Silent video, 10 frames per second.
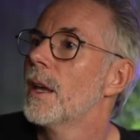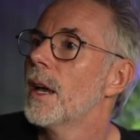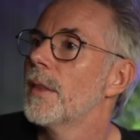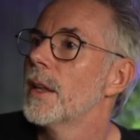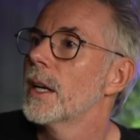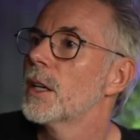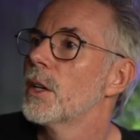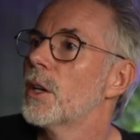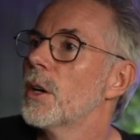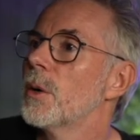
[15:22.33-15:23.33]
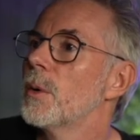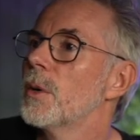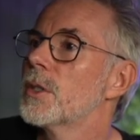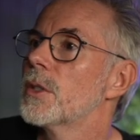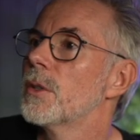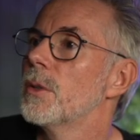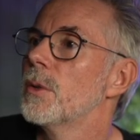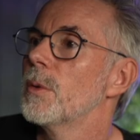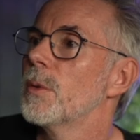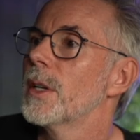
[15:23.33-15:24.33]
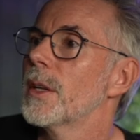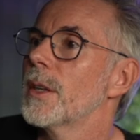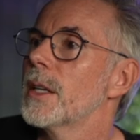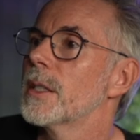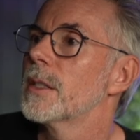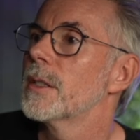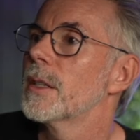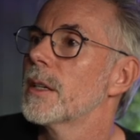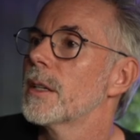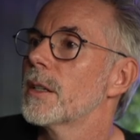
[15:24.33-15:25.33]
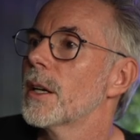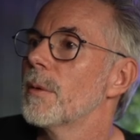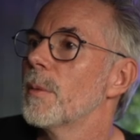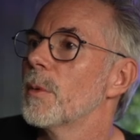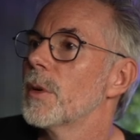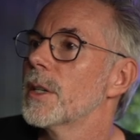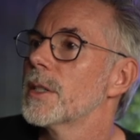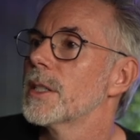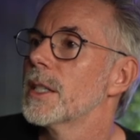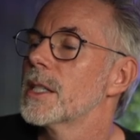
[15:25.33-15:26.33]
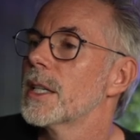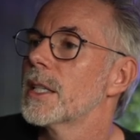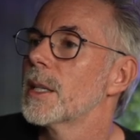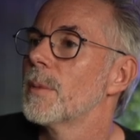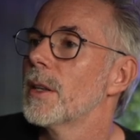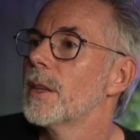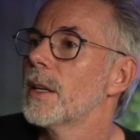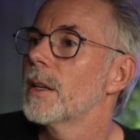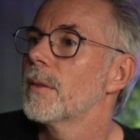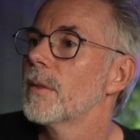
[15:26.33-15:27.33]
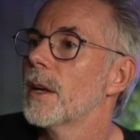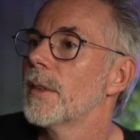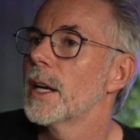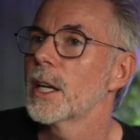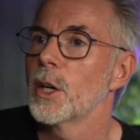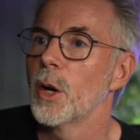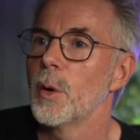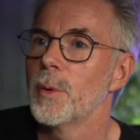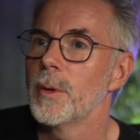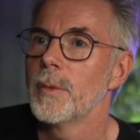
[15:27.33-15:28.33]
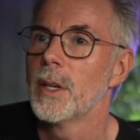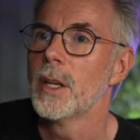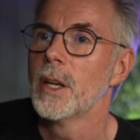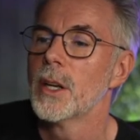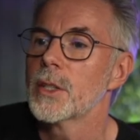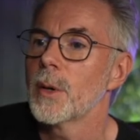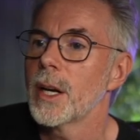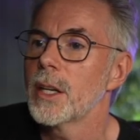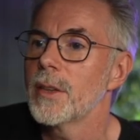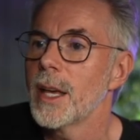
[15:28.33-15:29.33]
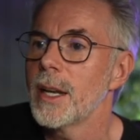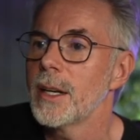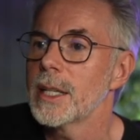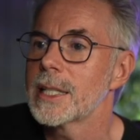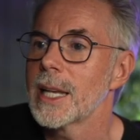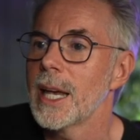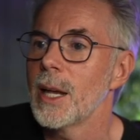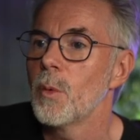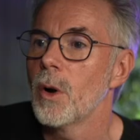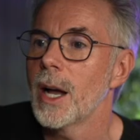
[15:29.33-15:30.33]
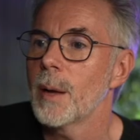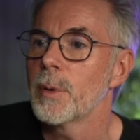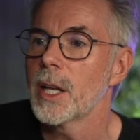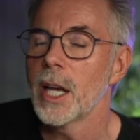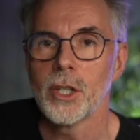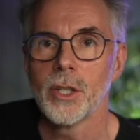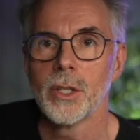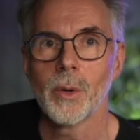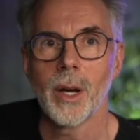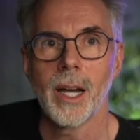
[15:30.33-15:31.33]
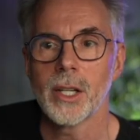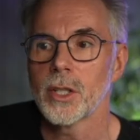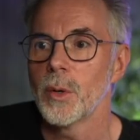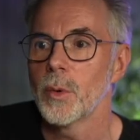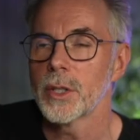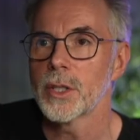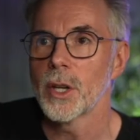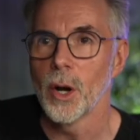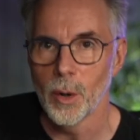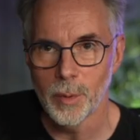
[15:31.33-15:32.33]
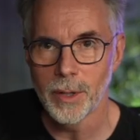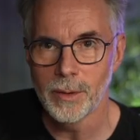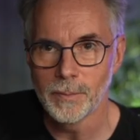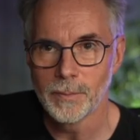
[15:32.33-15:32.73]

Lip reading: and then I could go to, I think it's, I can't remember what it is, it's in system, I think, and then I could open. So I could then say, what application do I actually want to open